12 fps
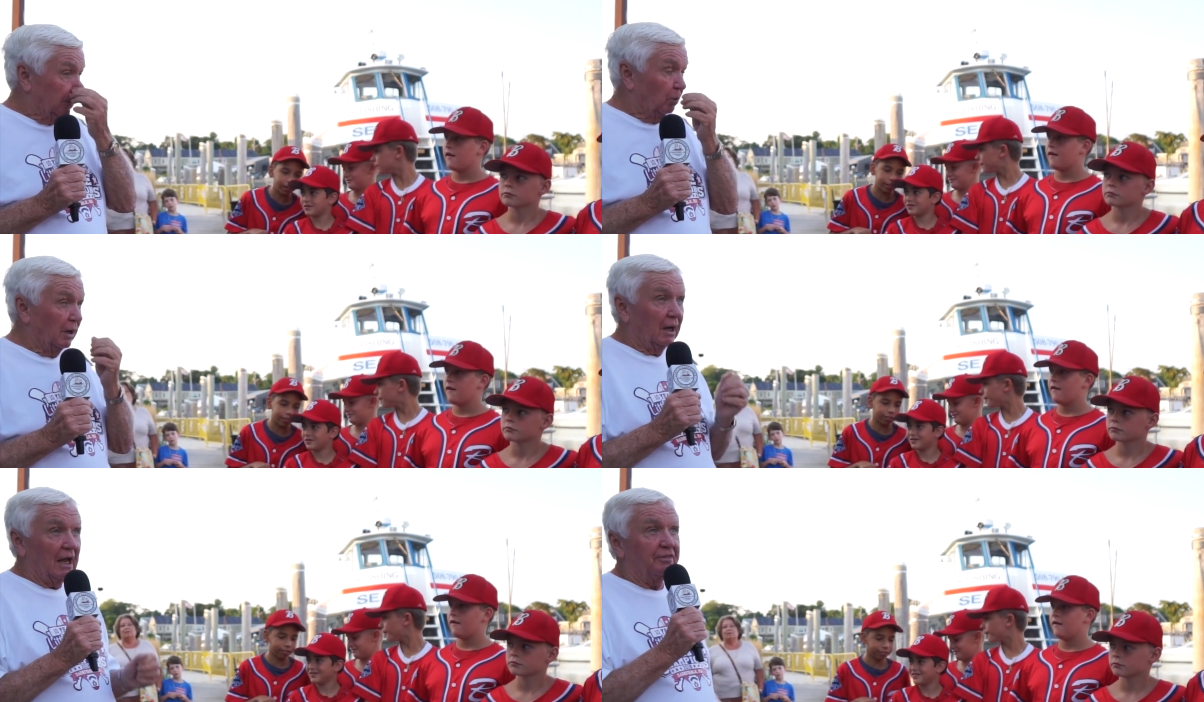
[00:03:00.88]

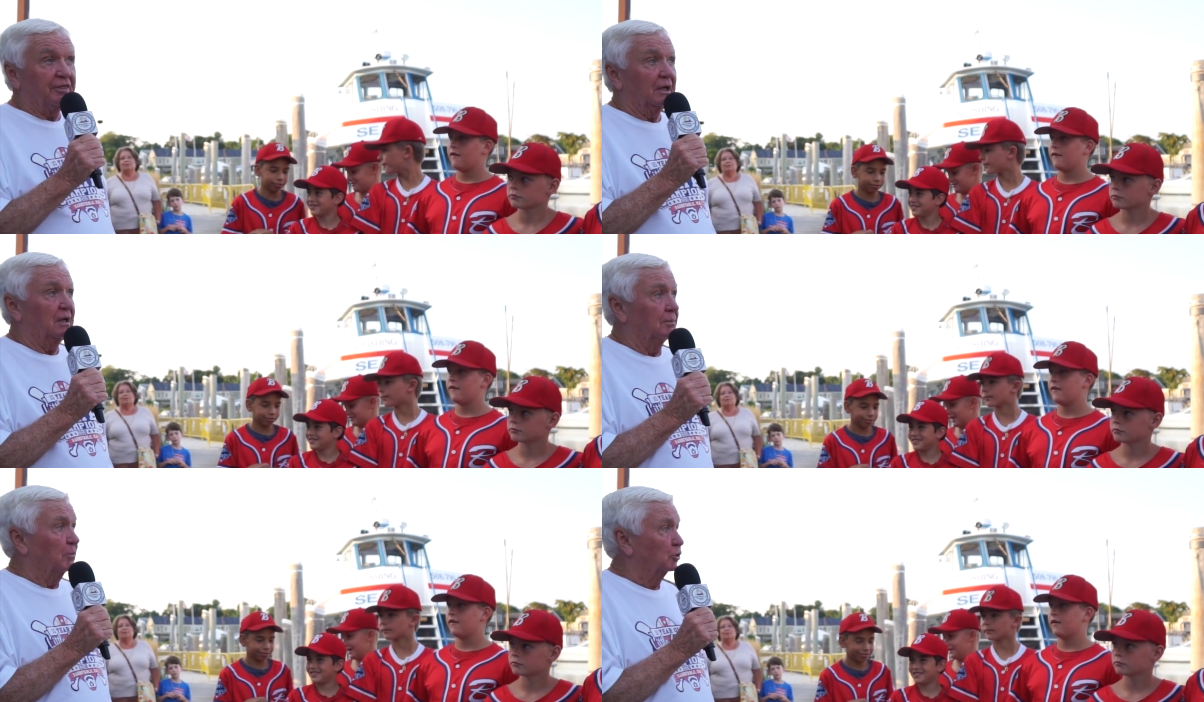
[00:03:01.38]
Speaker 1: Well, I
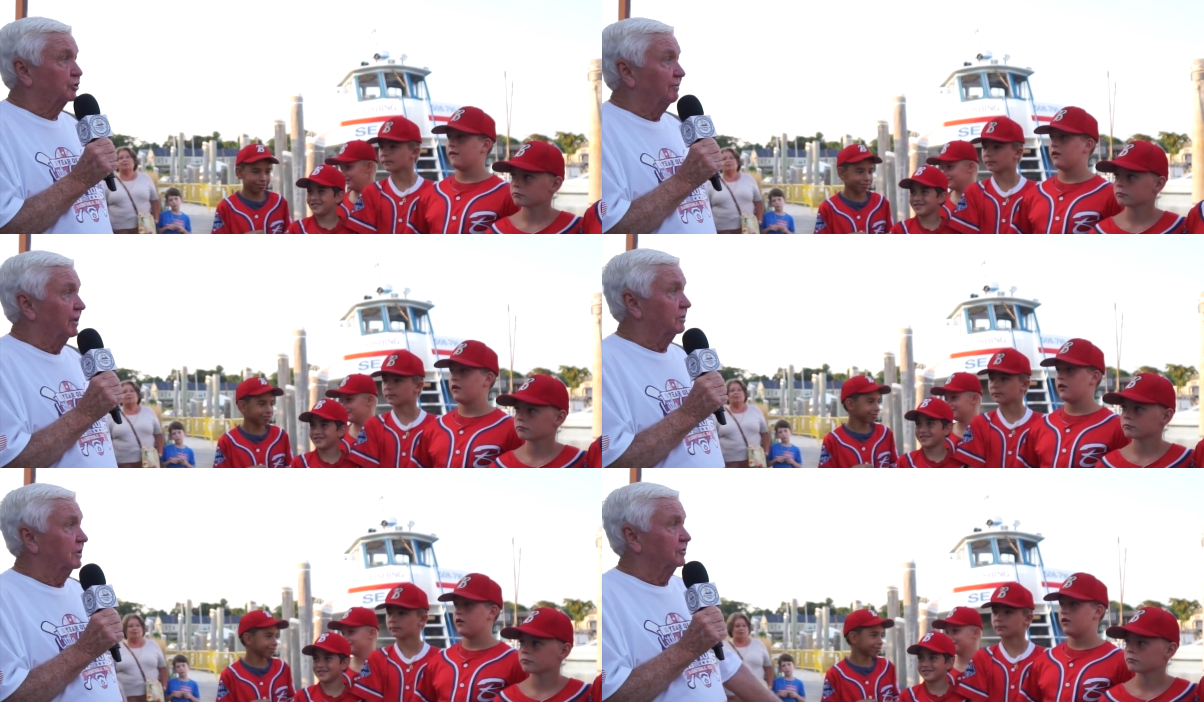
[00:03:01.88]
think uh, most
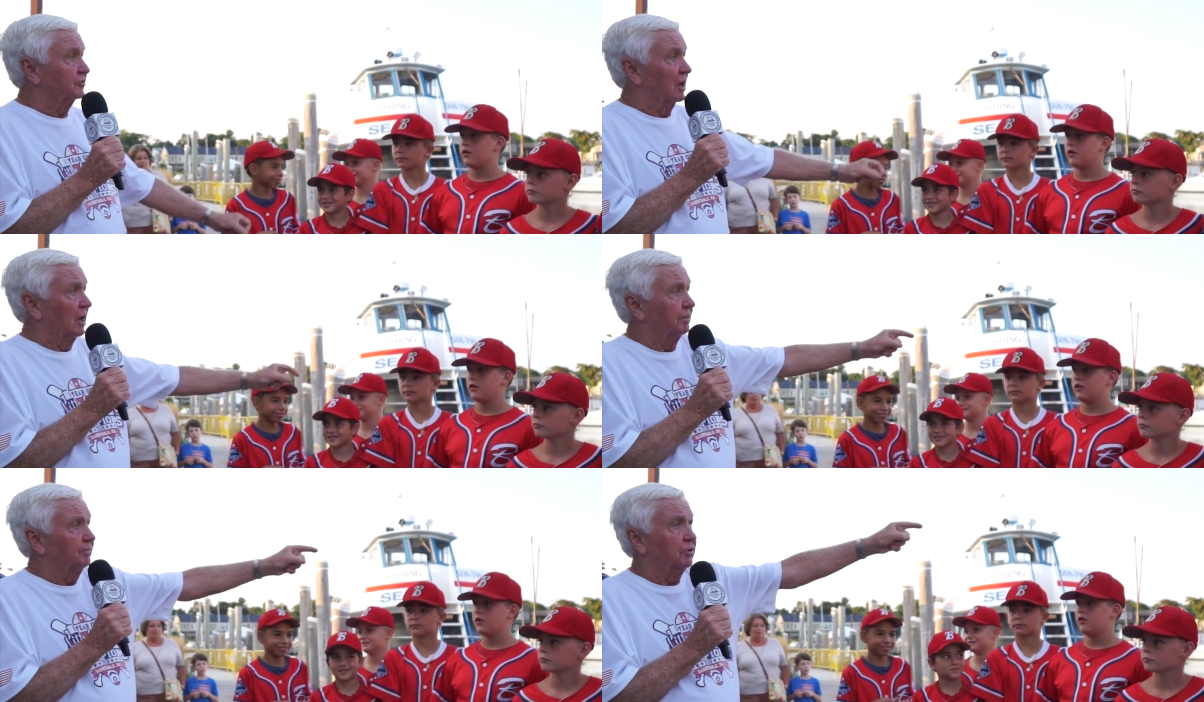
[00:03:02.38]
of it is
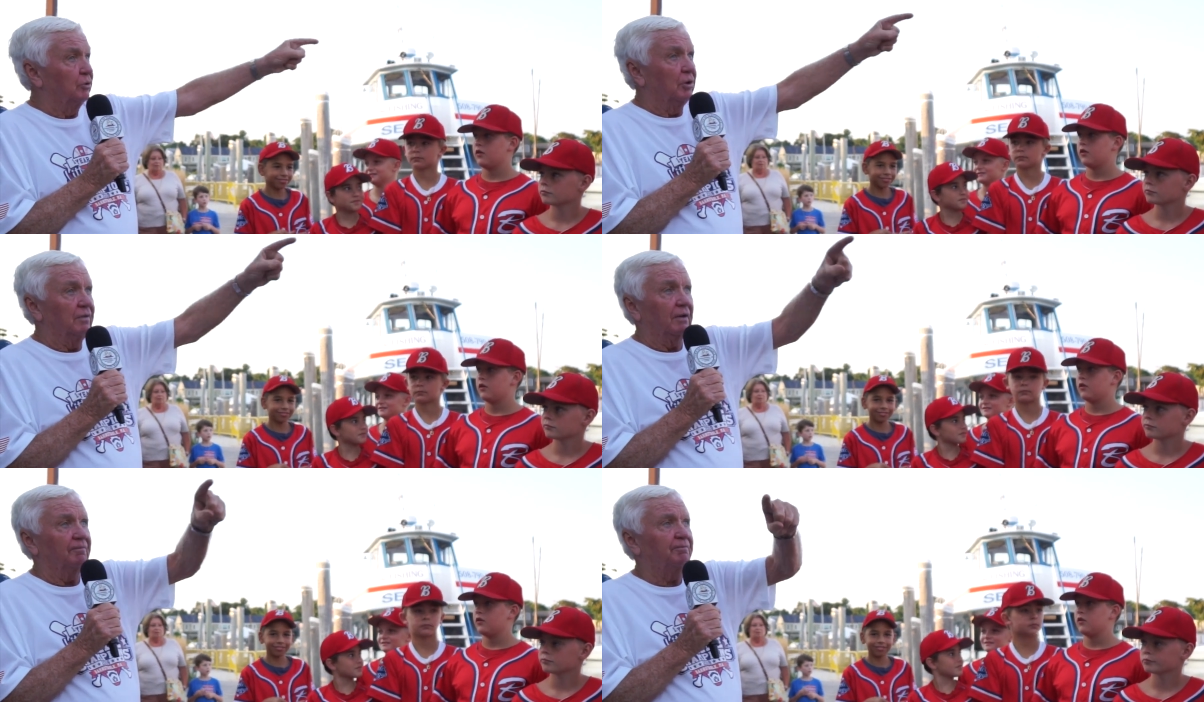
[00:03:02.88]
uh, due
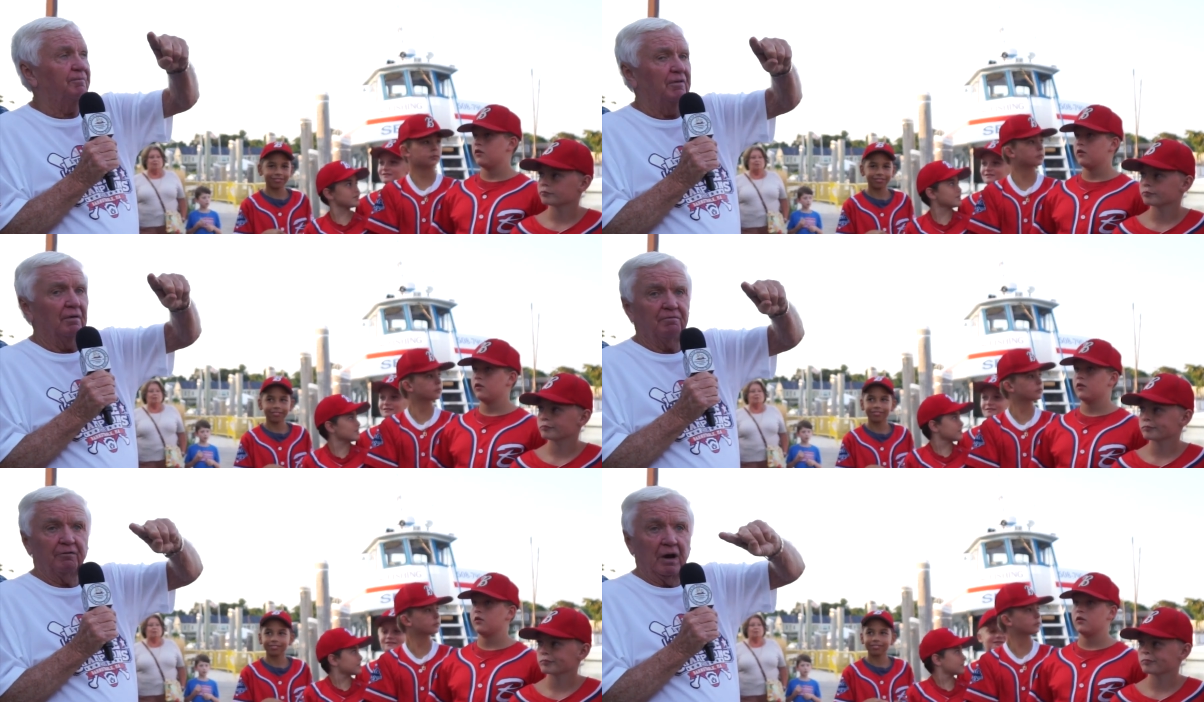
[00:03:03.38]
to the
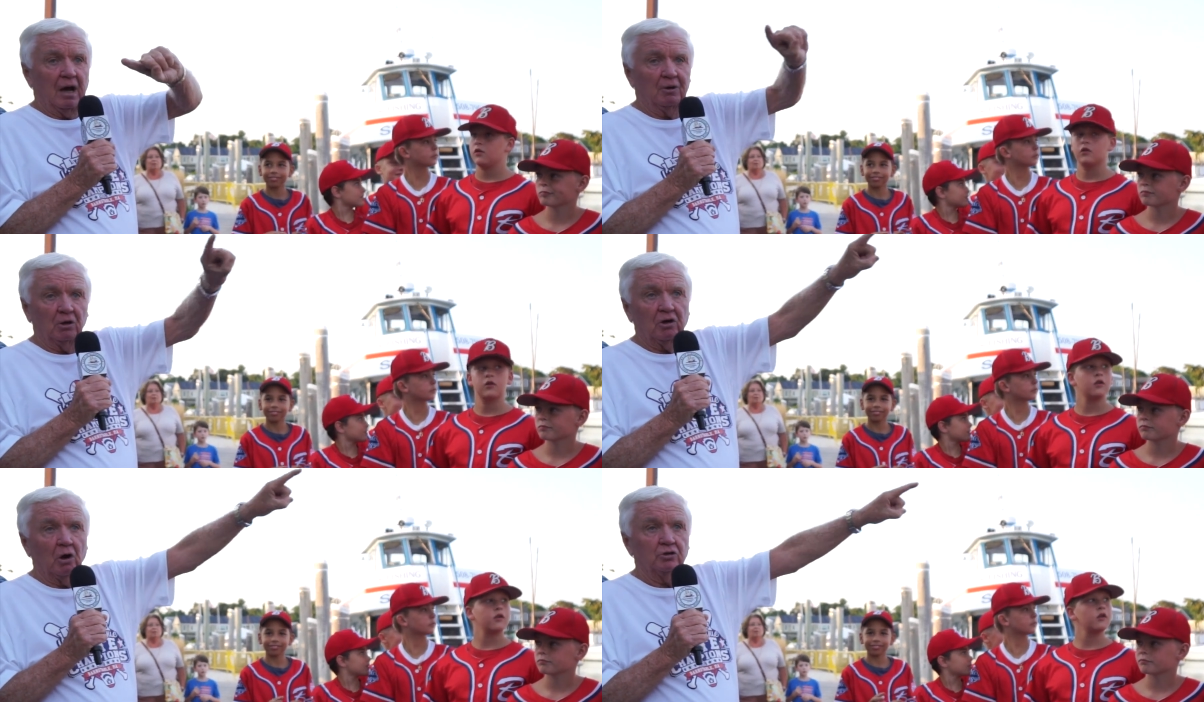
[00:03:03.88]
ph
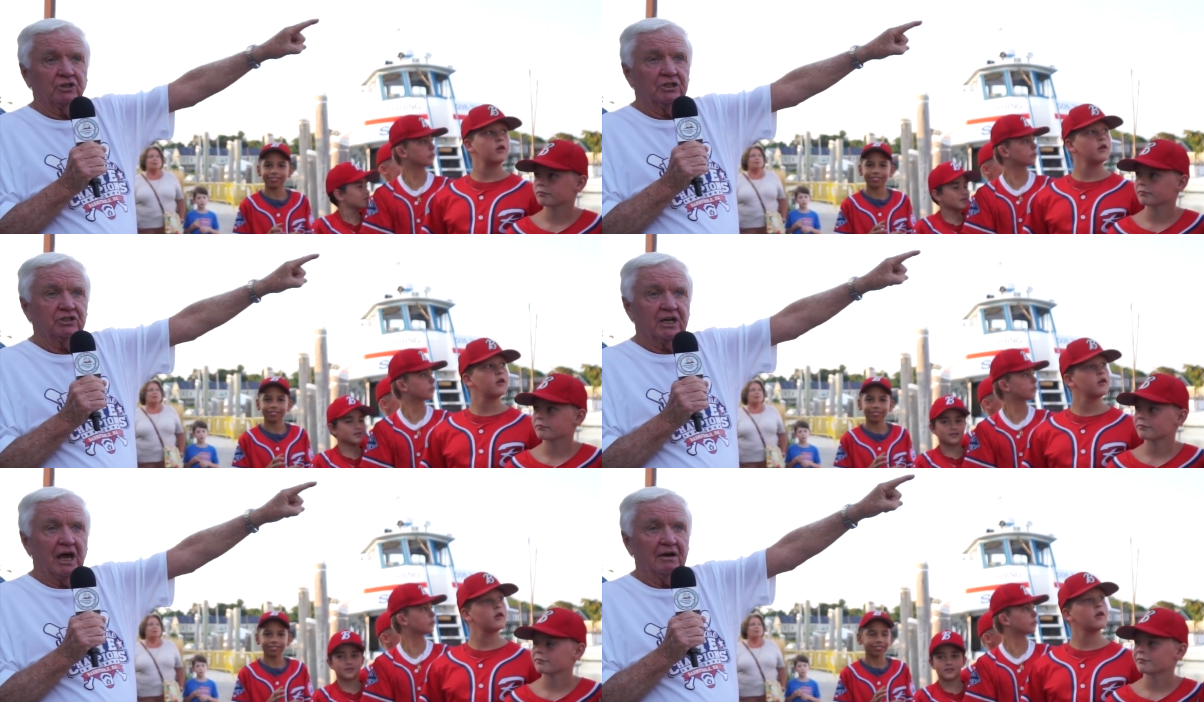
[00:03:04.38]
phenomenal
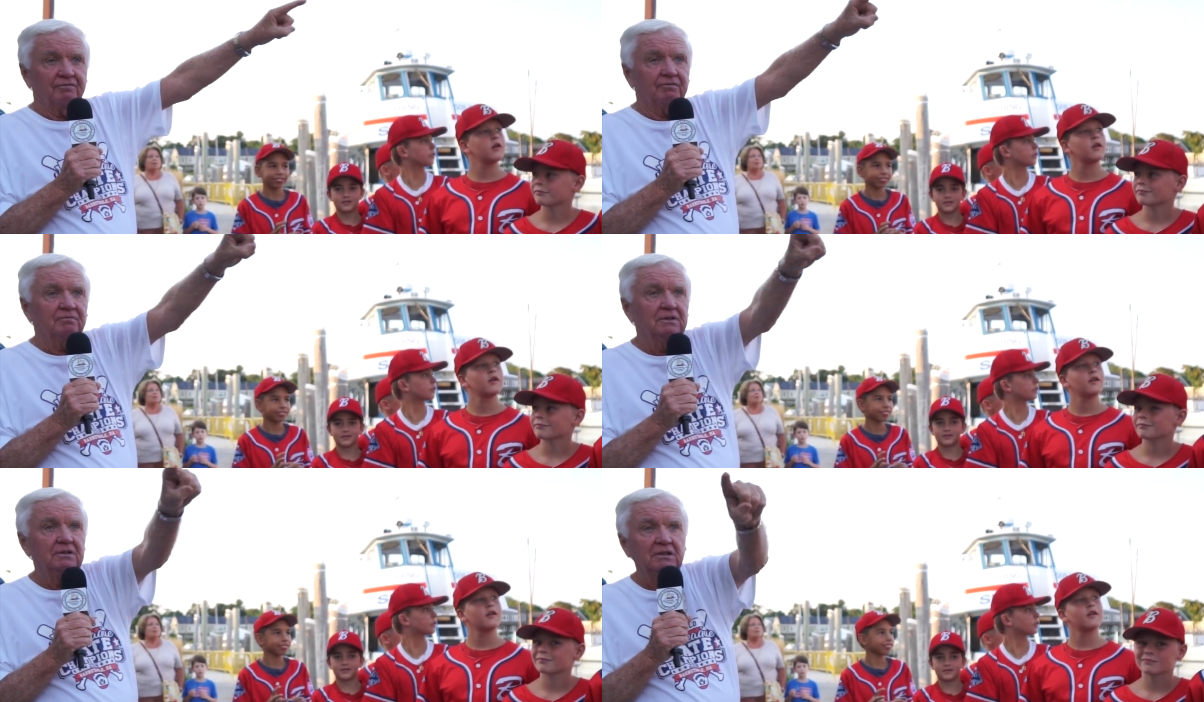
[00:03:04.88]
coaching staff